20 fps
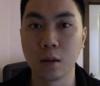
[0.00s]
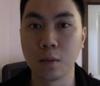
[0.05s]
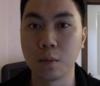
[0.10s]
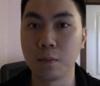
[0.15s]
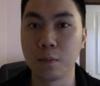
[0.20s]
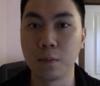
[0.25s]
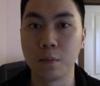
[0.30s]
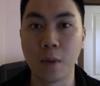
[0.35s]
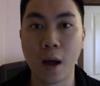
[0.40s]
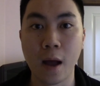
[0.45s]

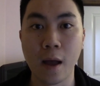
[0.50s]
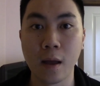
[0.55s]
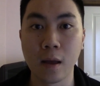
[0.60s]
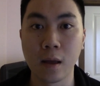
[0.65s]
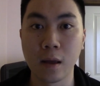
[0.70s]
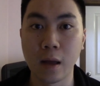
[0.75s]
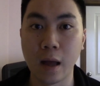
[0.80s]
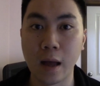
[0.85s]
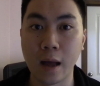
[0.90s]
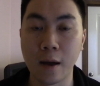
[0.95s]

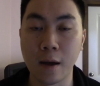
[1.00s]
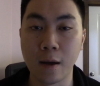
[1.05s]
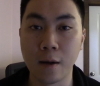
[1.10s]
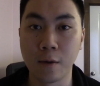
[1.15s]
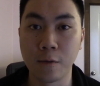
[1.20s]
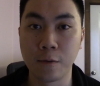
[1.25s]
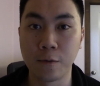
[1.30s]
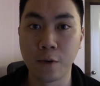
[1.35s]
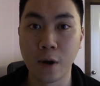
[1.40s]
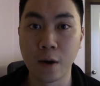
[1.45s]
My
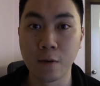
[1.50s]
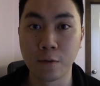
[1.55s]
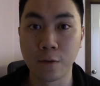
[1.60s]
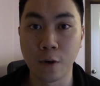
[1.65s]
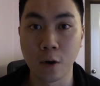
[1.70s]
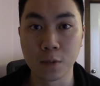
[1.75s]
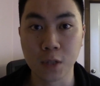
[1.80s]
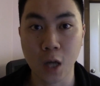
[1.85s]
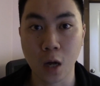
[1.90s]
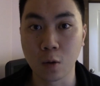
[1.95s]
friend
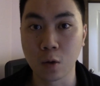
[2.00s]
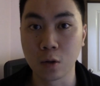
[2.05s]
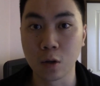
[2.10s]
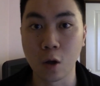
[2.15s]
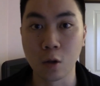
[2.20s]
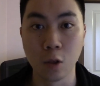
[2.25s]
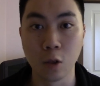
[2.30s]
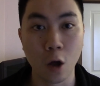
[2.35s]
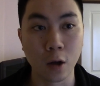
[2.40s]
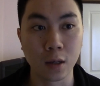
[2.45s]
from
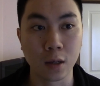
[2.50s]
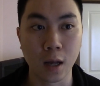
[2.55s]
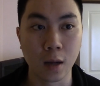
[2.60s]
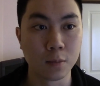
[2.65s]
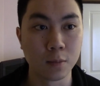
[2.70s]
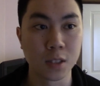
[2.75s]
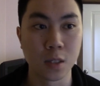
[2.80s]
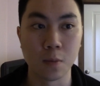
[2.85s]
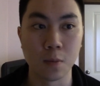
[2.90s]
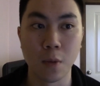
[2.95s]
Taekwondo, Locke,
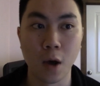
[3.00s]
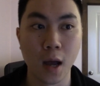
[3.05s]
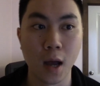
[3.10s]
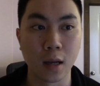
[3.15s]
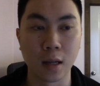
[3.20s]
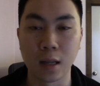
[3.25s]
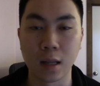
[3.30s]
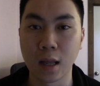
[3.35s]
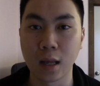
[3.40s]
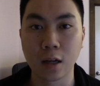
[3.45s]
comes to
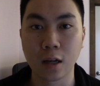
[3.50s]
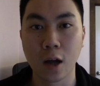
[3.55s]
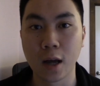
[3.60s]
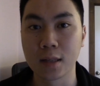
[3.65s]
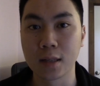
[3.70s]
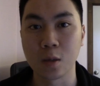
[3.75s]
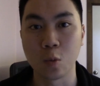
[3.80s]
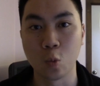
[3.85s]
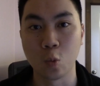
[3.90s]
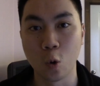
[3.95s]
mind. That guy
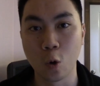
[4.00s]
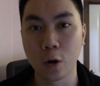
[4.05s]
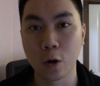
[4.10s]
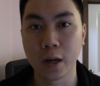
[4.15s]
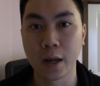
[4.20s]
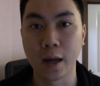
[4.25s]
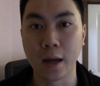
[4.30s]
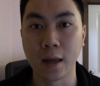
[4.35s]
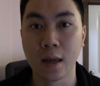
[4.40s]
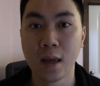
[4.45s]
is a
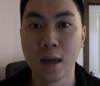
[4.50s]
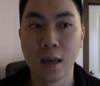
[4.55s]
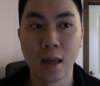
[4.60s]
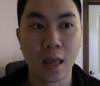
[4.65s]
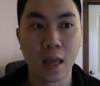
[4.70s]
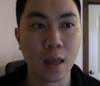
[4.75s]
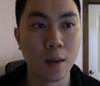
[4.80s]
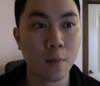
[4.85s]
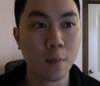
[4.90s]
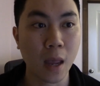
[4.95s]
warrior.
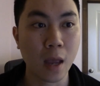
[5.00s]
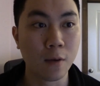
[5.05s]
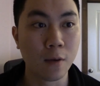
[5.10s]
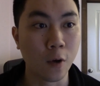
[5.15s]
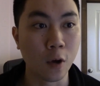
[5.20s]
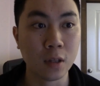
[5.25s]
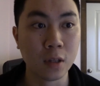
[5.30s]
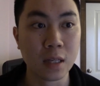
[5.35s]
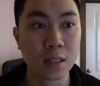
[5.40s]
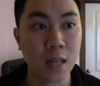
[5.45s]
He may have
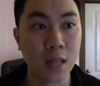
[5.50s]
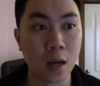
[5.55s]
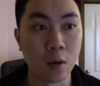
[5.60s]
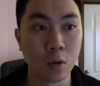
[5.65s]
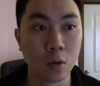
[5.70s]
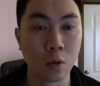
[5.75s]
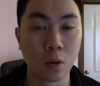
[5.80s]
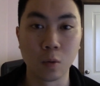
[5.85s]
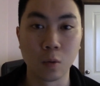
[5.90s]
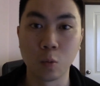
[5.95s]
only
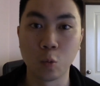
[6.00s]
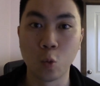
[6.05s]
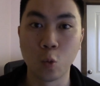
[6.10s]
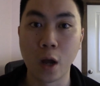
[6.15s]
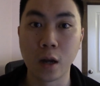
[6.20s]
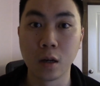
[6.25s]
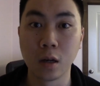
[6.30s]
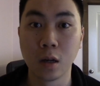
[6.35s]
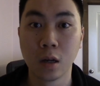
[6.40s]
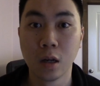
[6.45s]
done
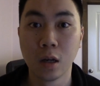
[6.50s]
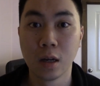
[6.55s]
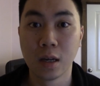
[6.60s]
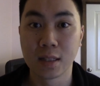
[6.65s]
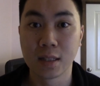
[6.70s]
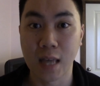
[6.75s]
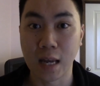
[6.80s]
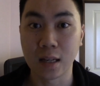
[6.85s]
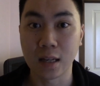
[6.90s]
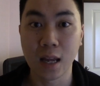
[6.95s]
one
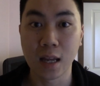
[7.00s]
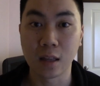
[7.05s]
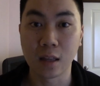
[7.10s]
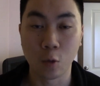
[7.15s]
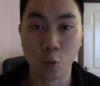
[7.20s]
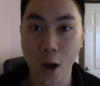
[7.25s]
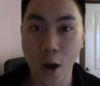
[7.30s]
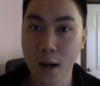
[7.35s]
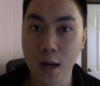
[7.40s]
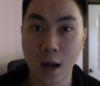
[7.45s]
technique,
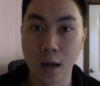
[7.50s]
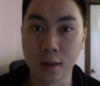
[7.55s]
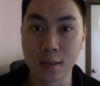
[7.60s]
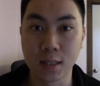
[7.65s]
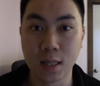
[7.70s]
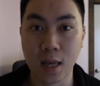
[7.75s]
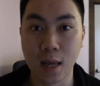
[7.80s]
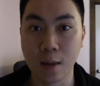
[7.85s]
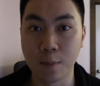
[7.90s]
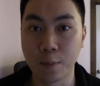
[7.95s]
the
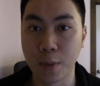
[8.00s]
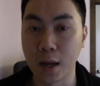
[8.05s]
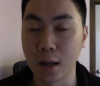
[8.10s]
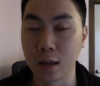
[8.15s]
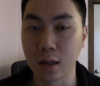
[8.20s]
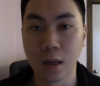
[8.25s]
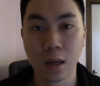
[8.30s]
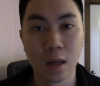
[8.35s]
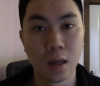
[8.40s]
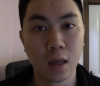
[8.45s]
roundhouse kick, but